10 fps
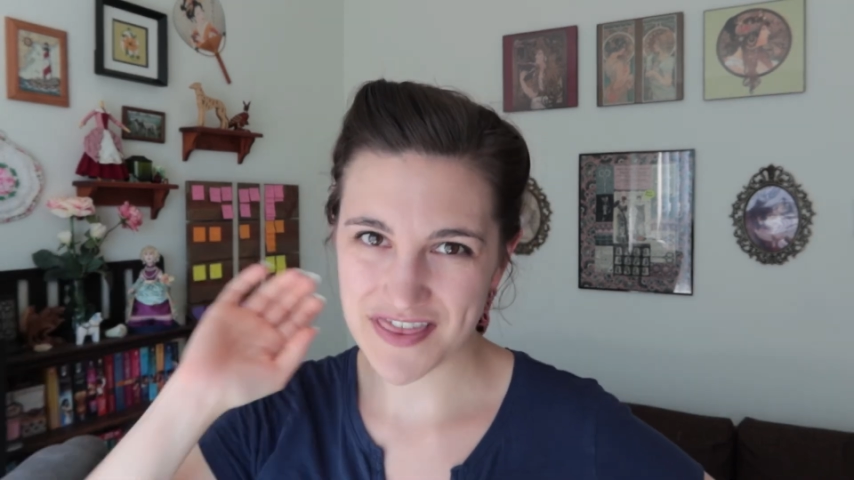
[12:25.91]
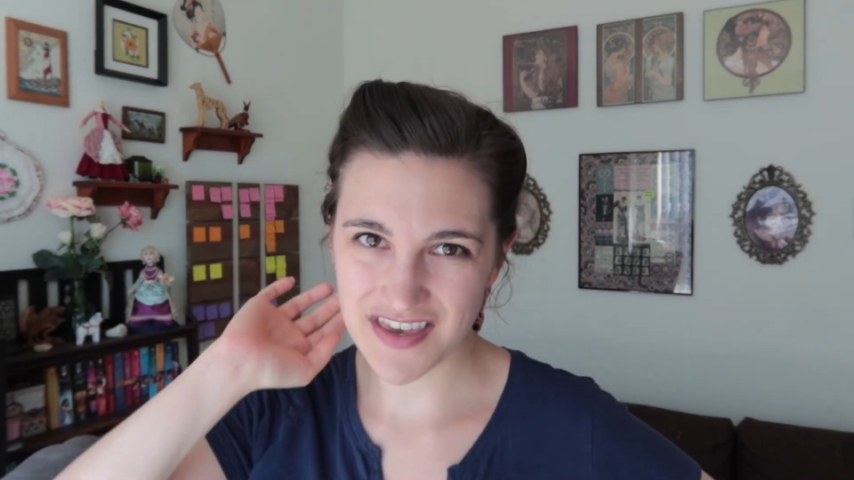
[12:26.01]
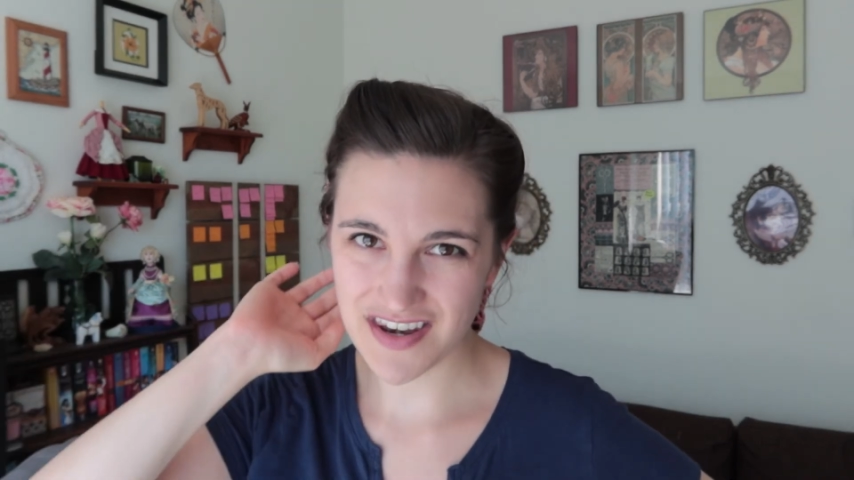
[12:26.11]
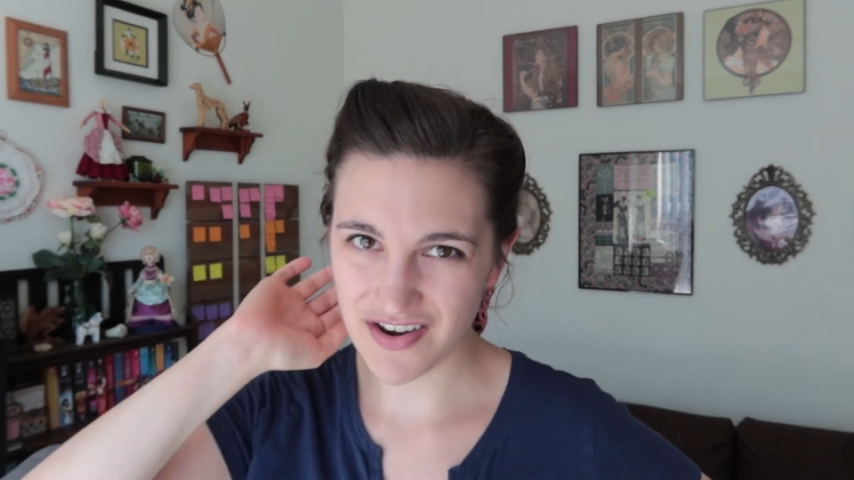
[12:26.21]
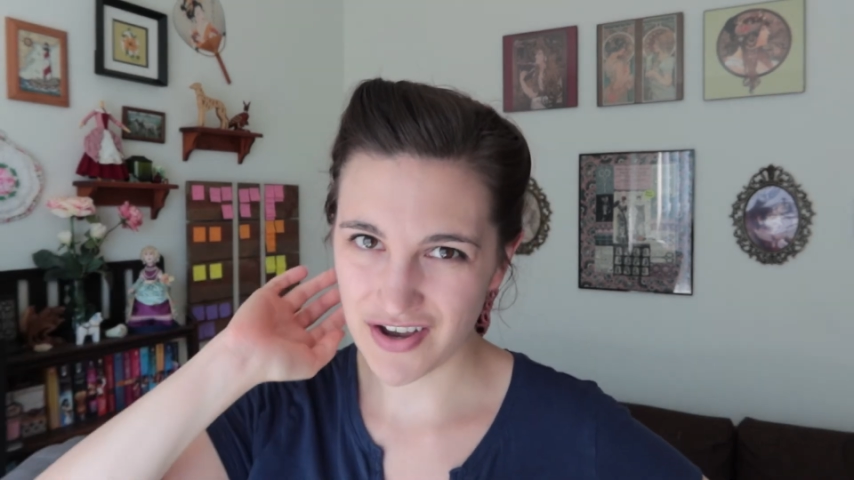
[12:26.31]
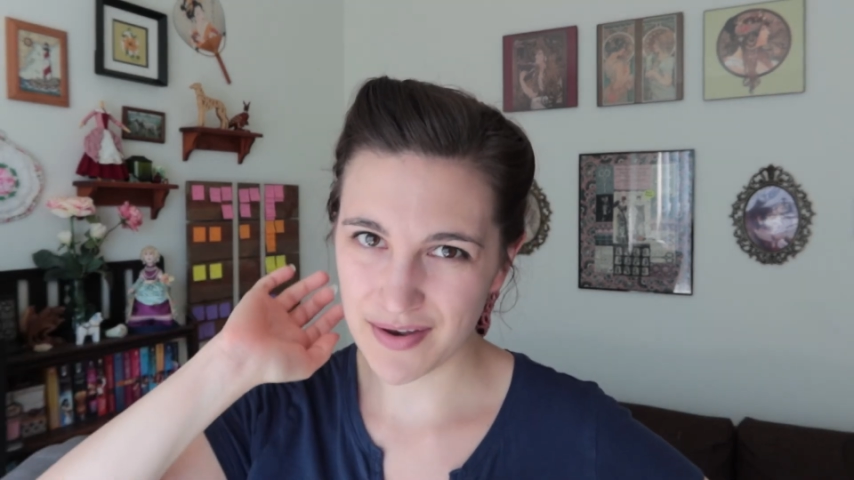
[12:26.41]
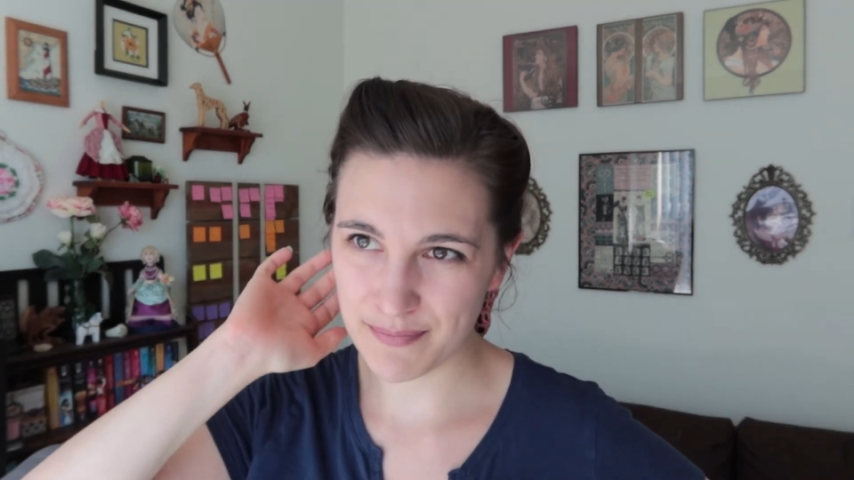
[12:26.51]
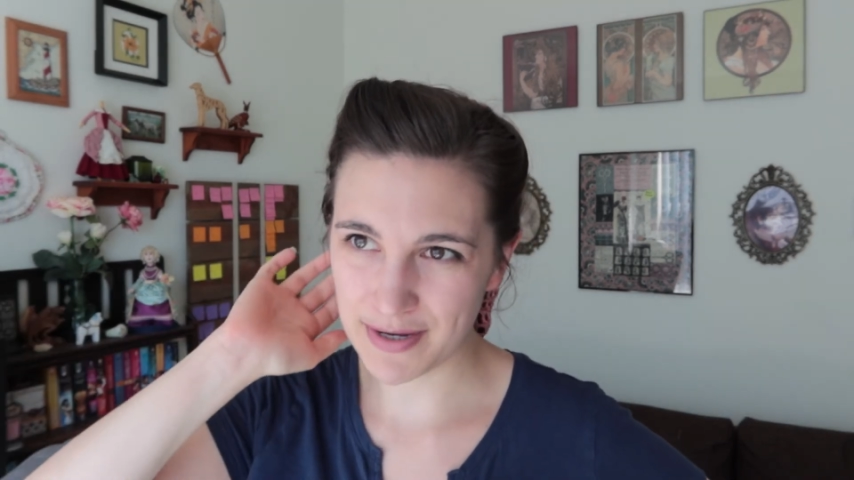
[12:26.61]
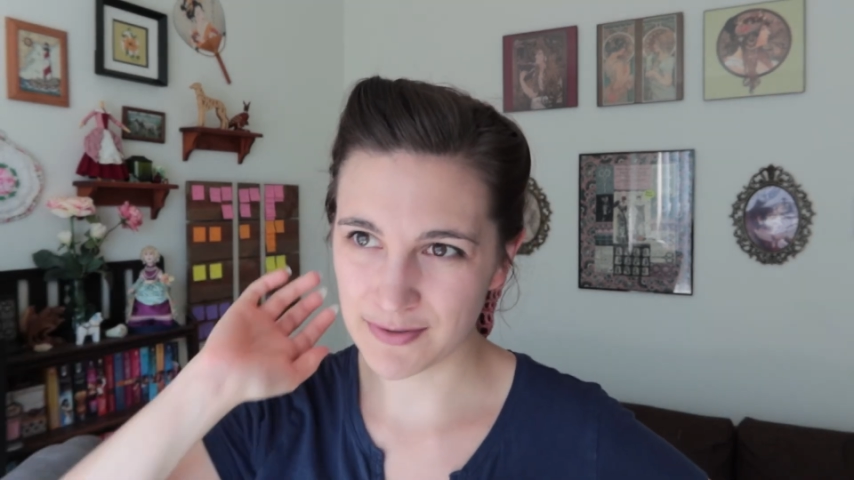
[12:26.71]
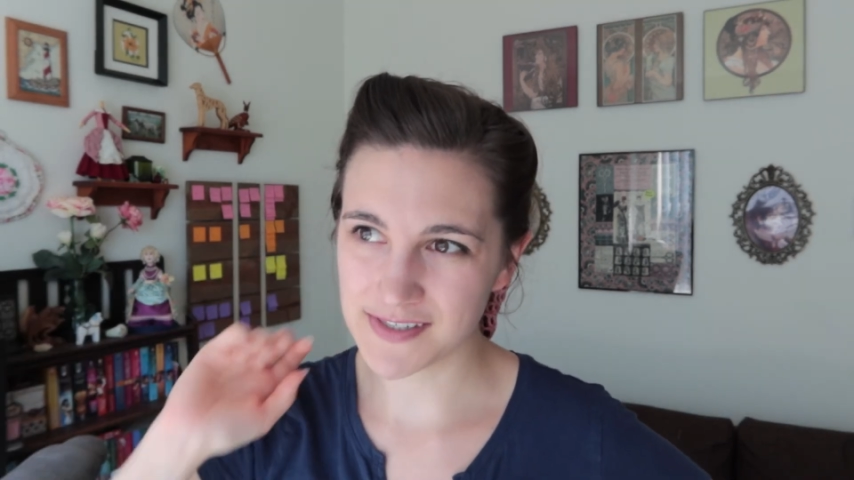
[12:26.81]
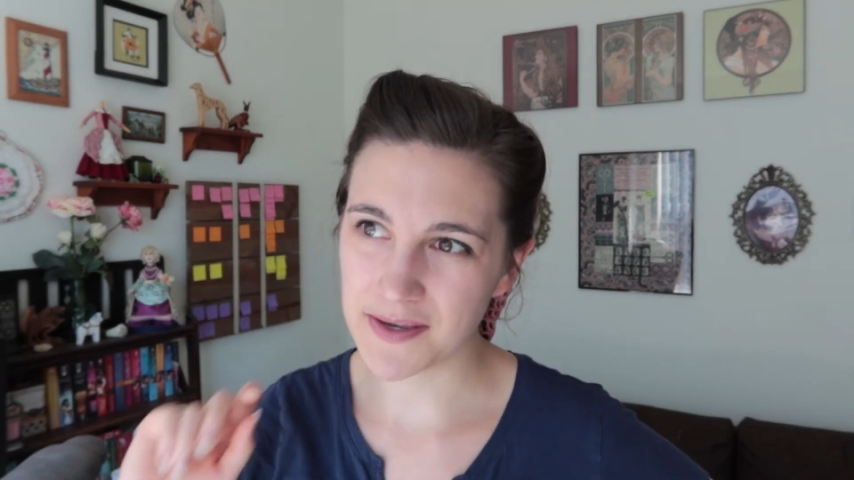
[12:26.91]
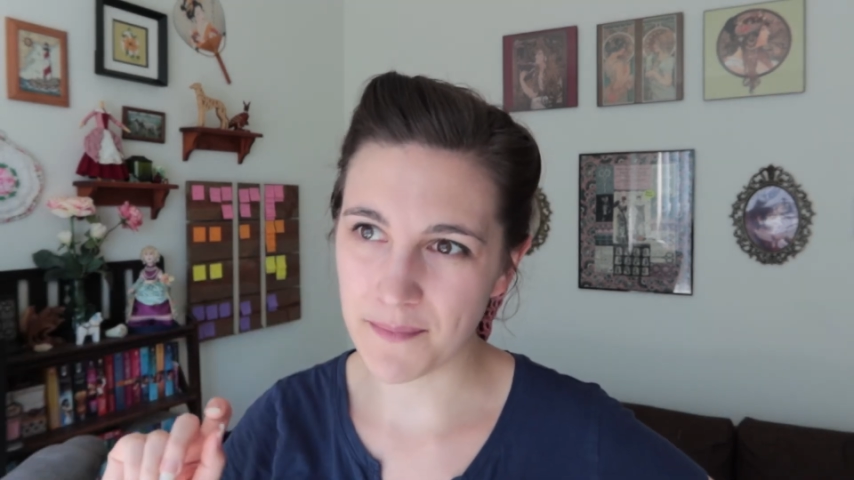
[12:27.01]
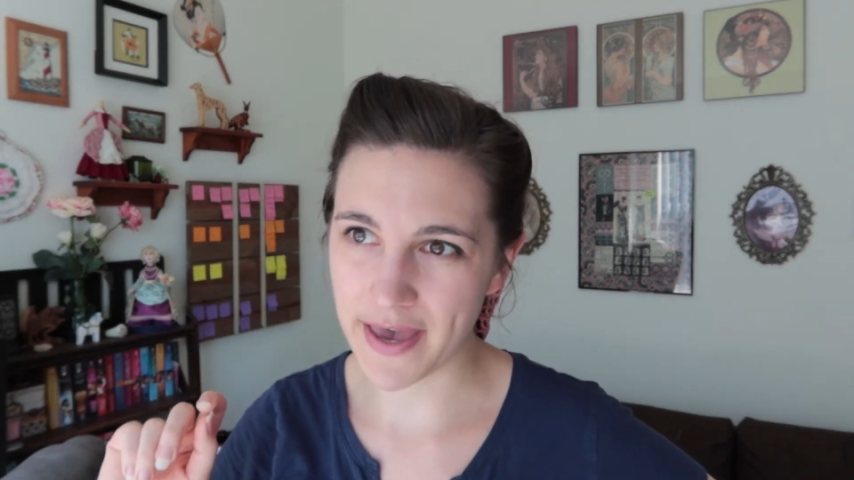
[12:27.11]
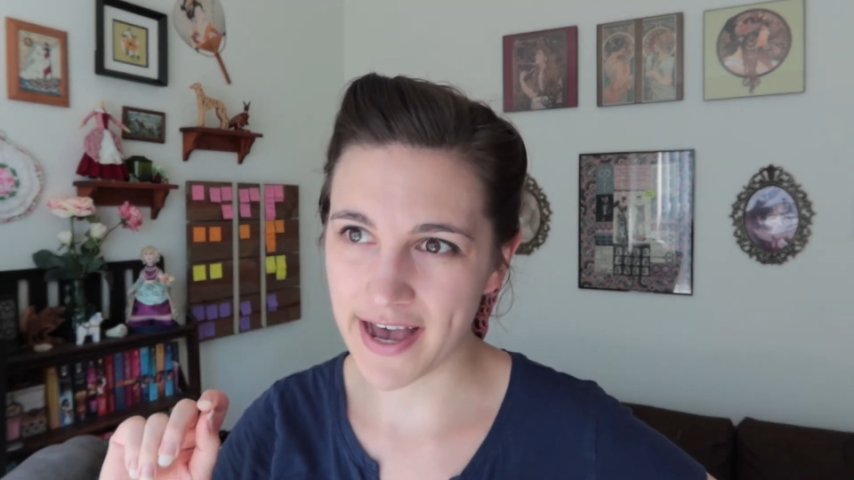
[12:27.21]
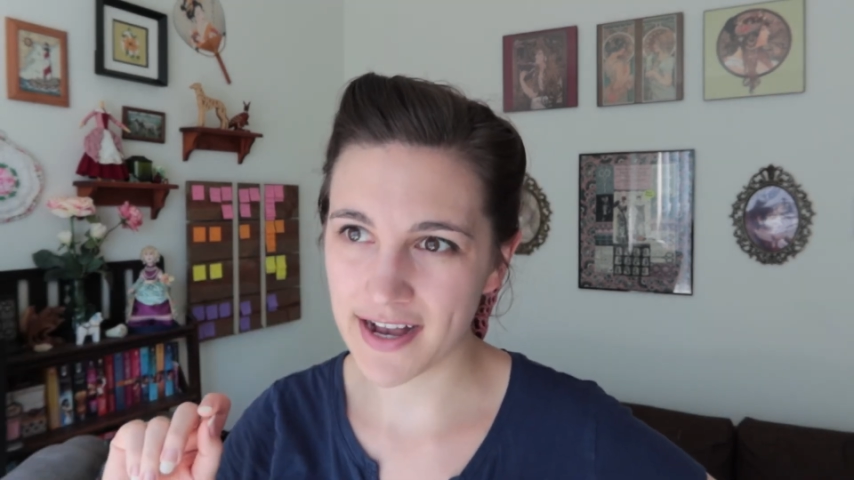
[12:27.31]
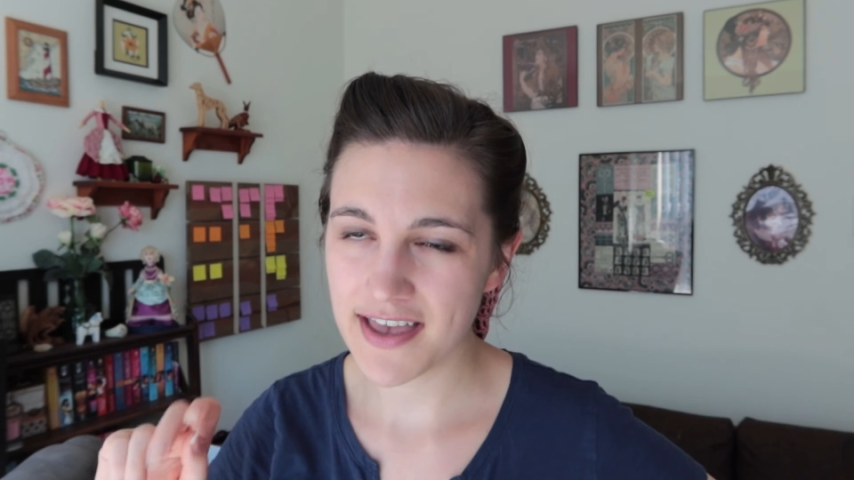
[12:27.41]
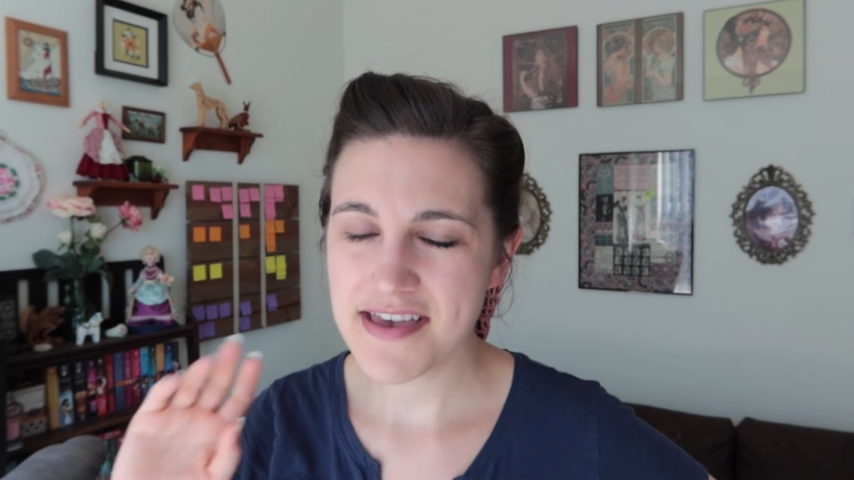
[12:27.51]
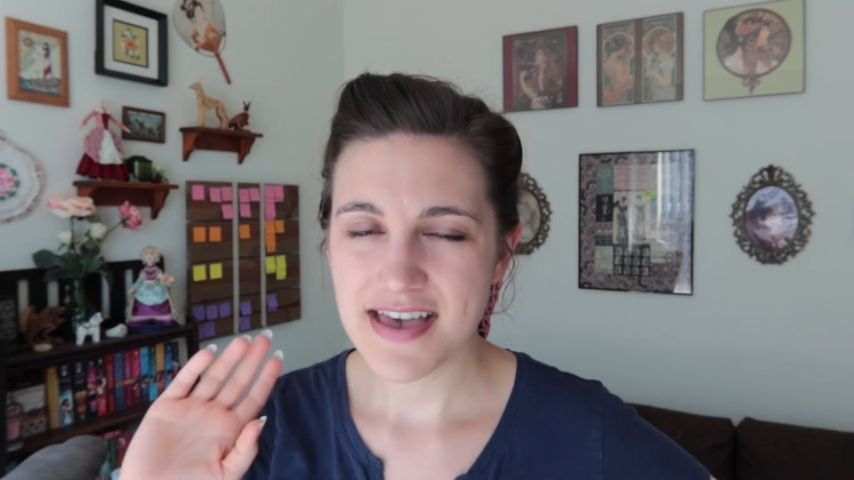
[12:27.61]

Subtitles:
and then not bouncing back.